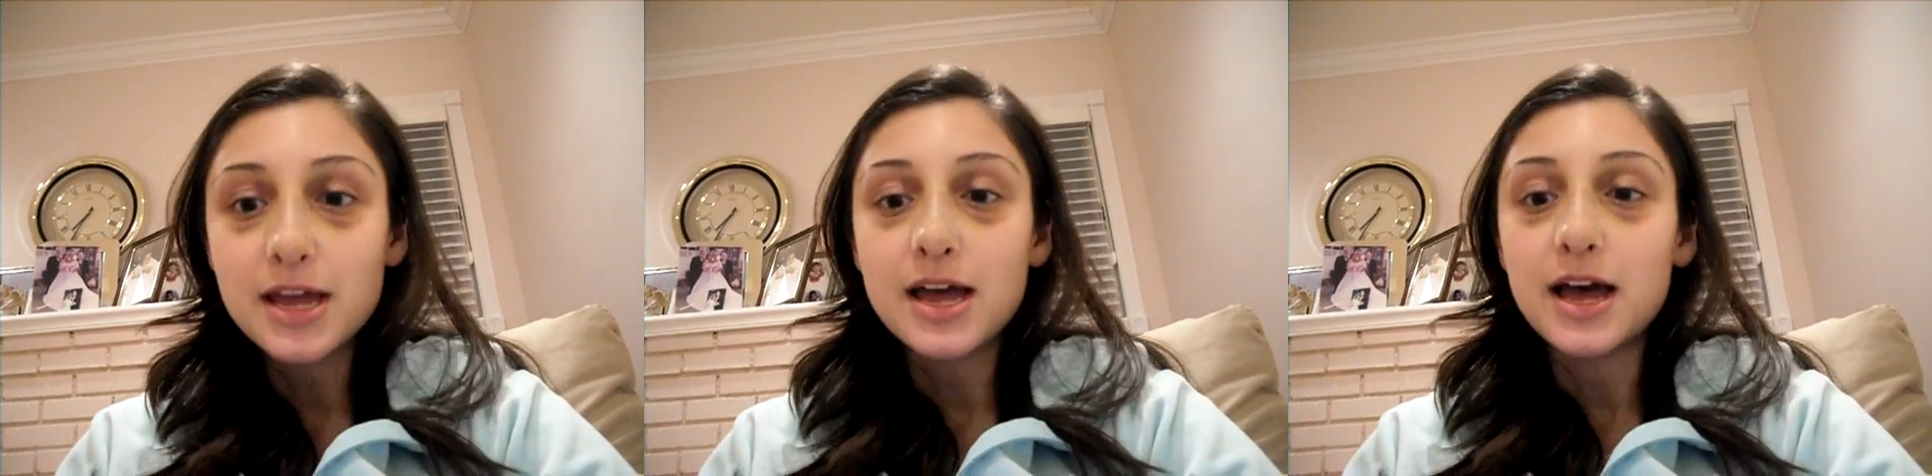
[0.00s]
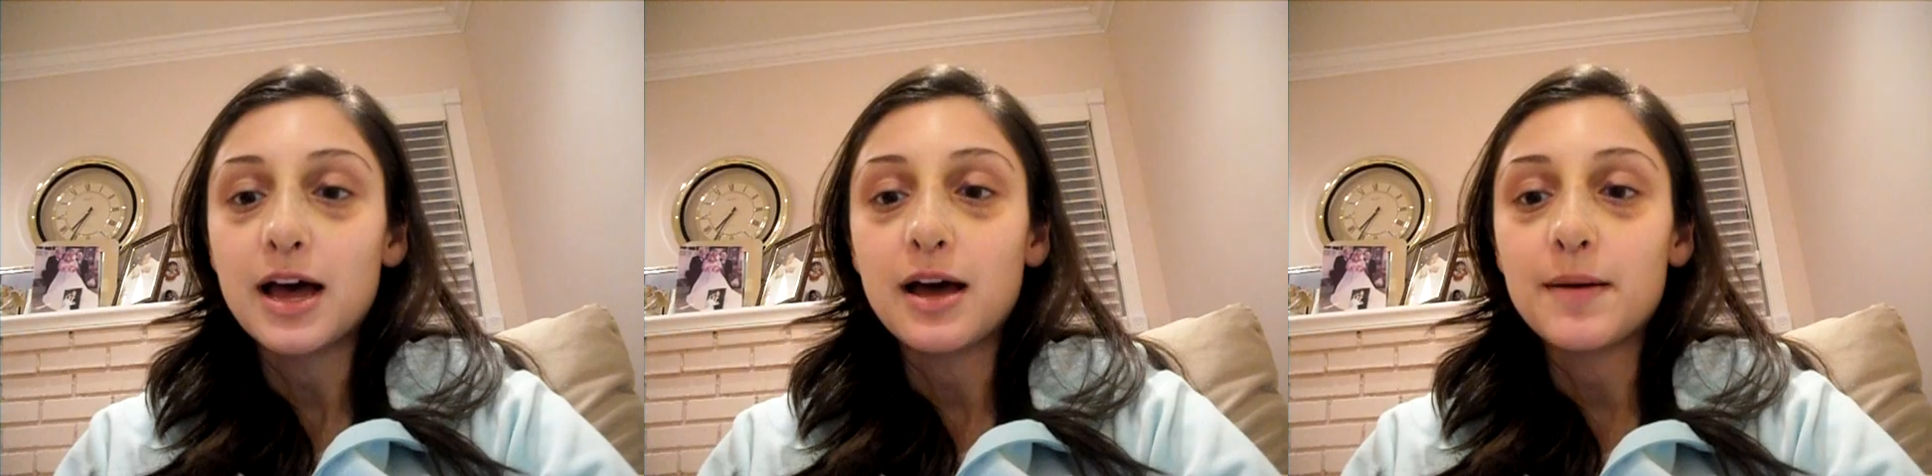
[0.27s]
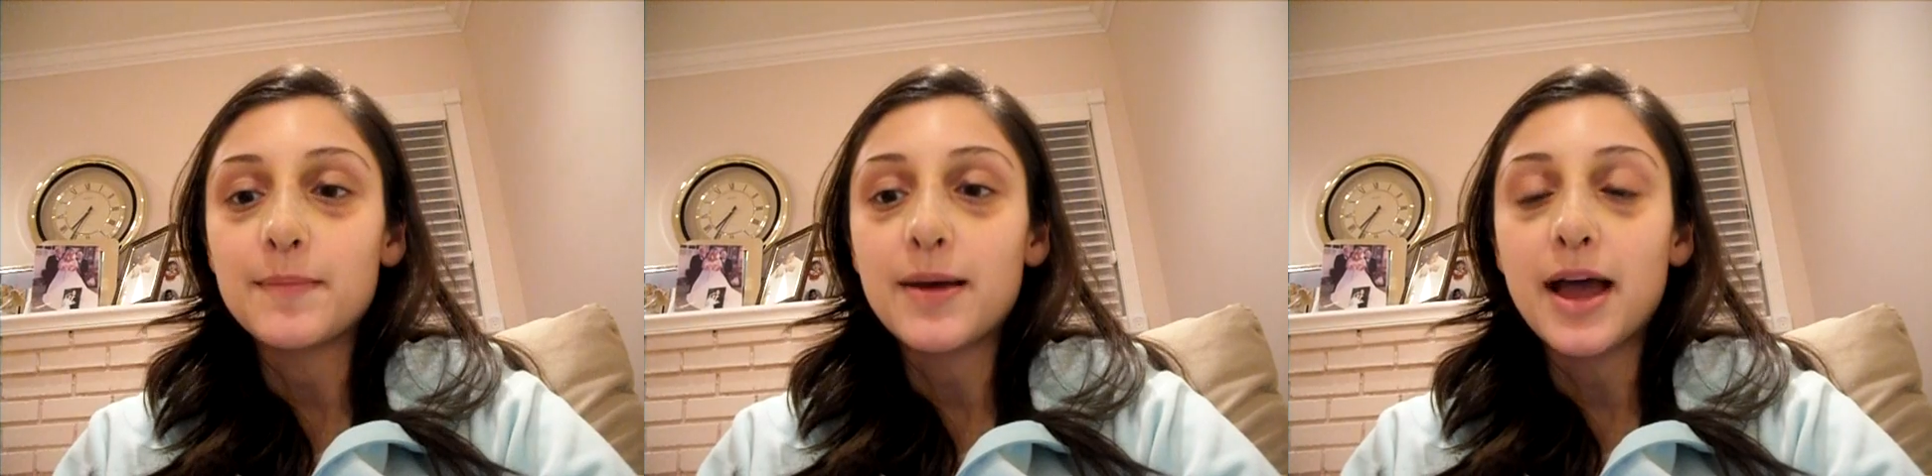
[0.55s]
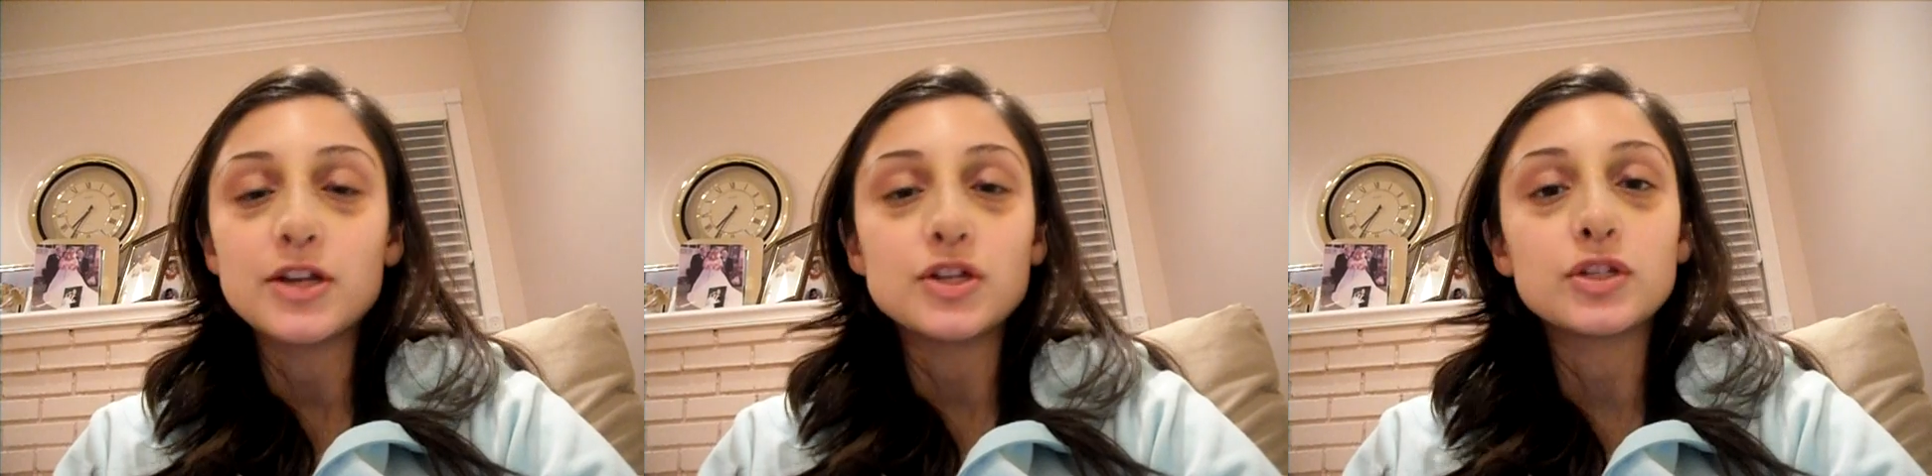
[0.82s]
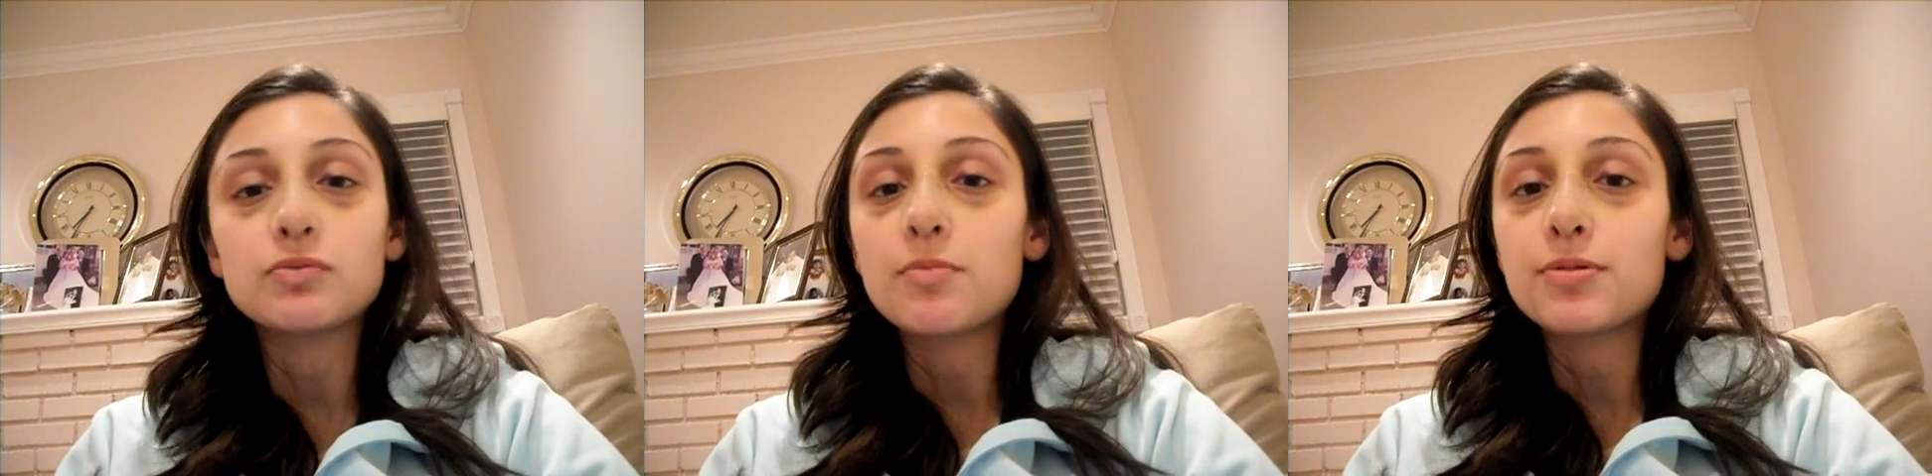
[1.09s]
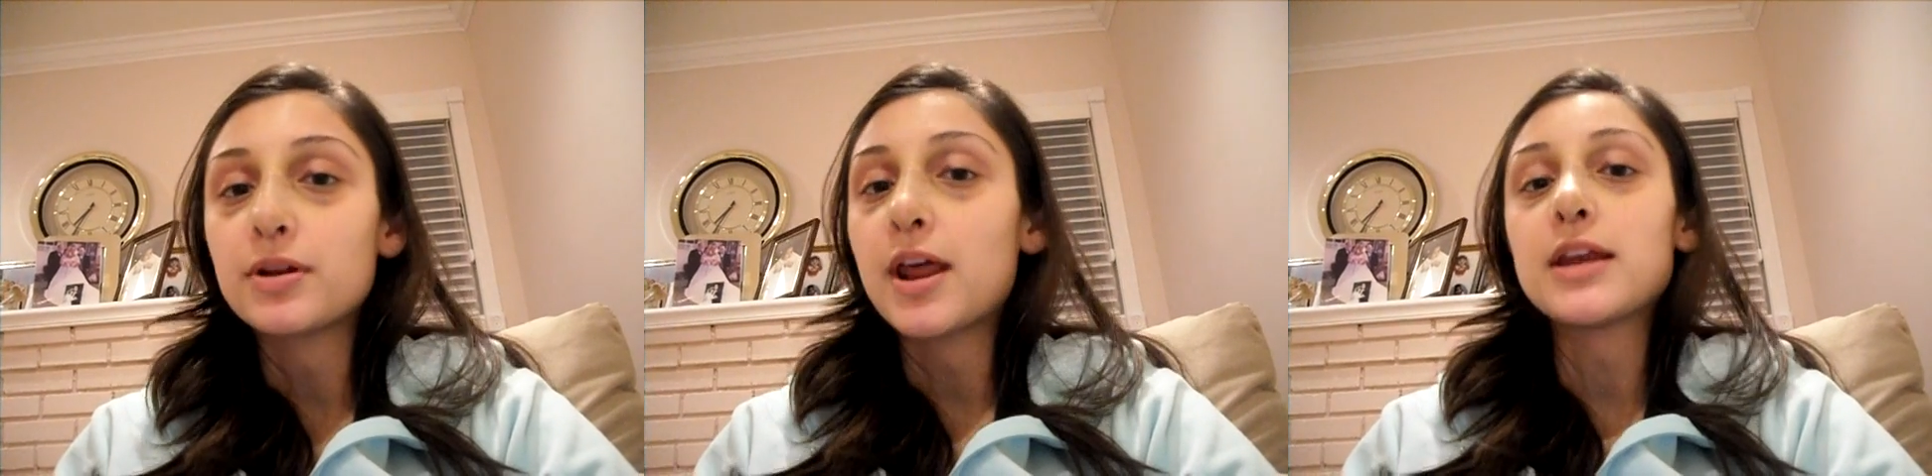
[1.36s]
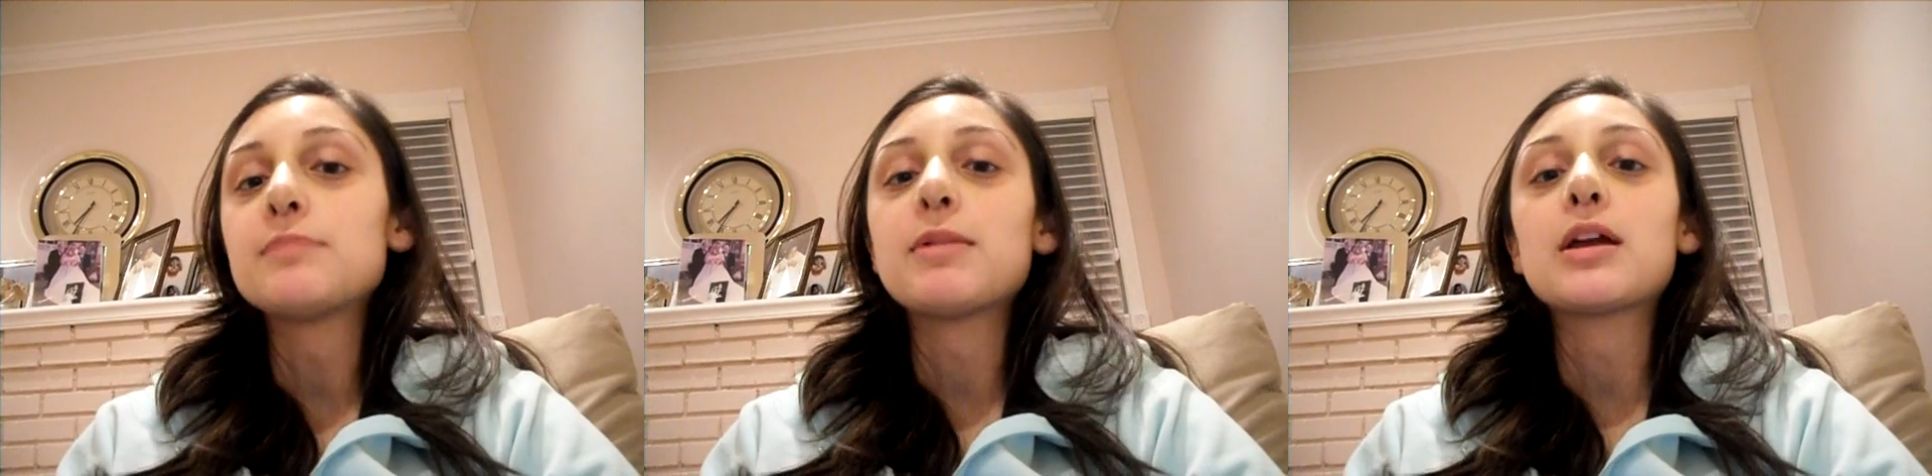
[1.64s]
I just won't put
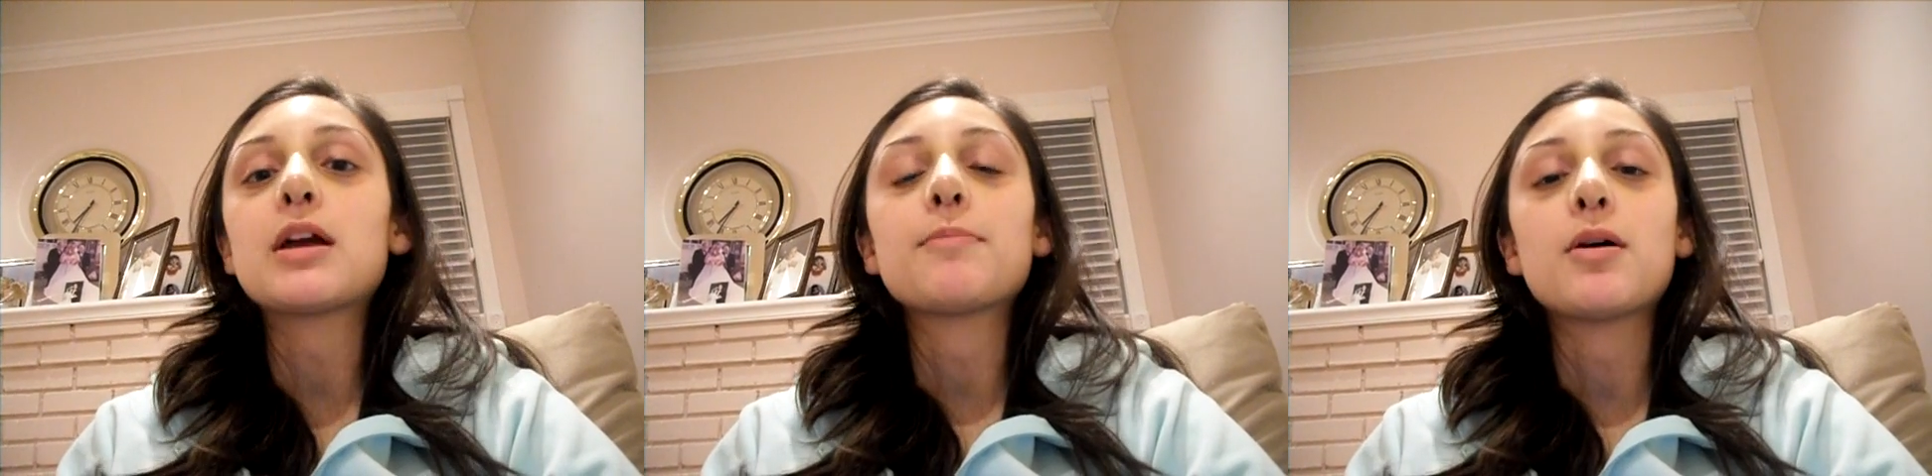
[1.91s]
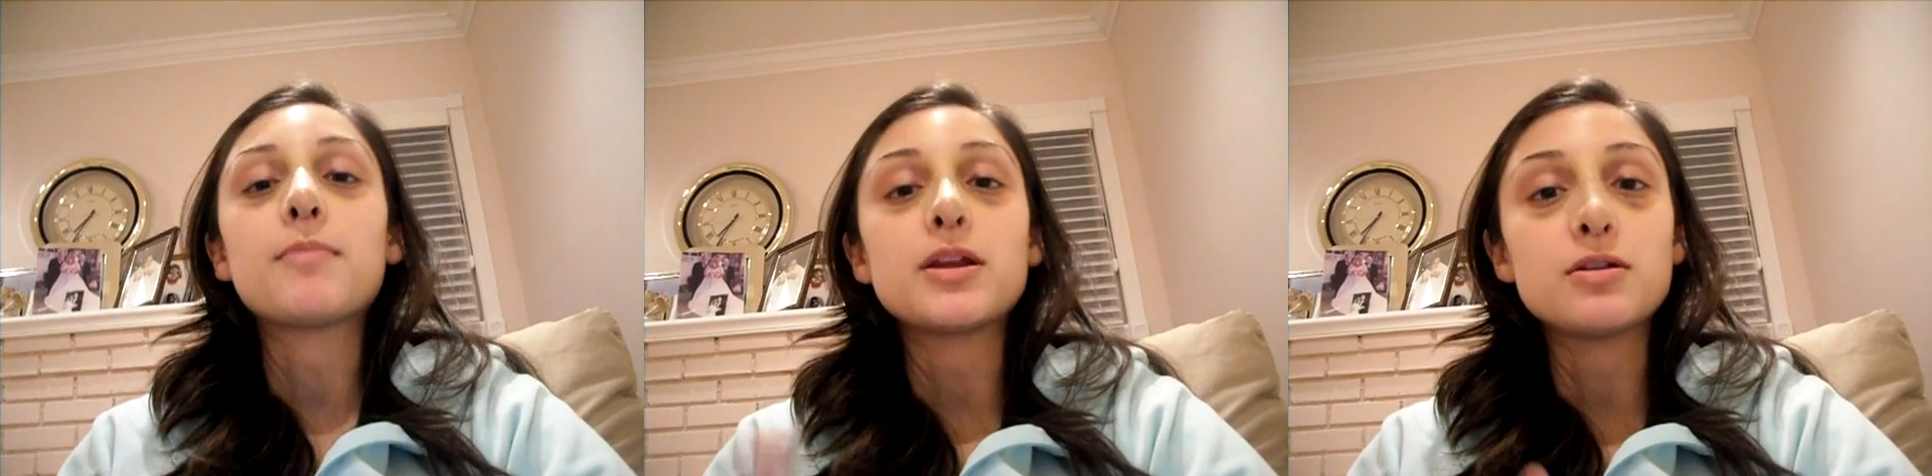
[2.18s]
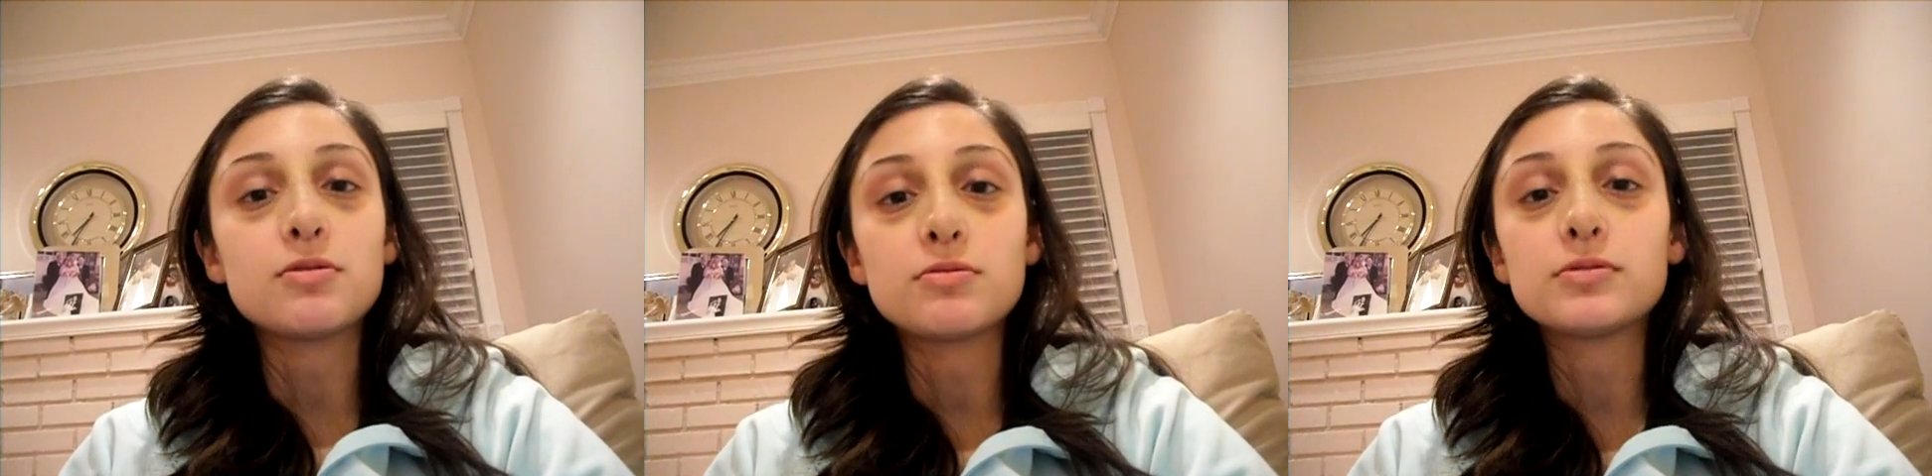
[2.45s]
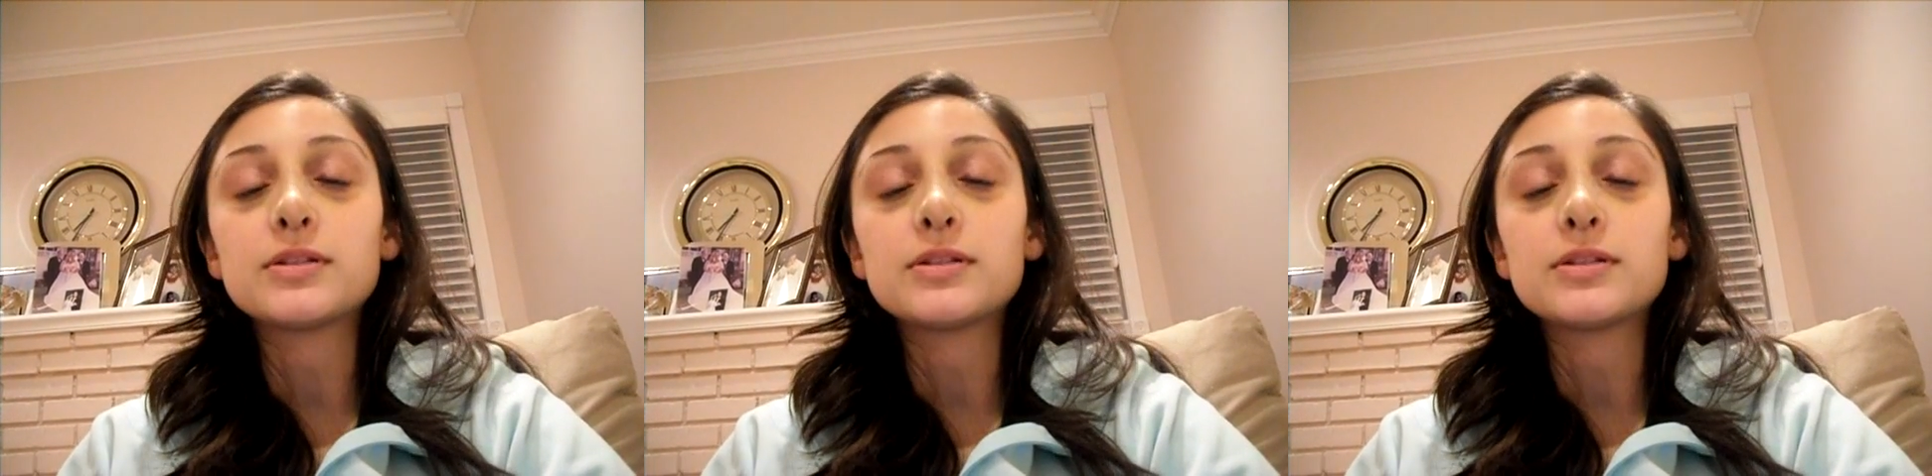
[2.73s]
any makeup on my nose.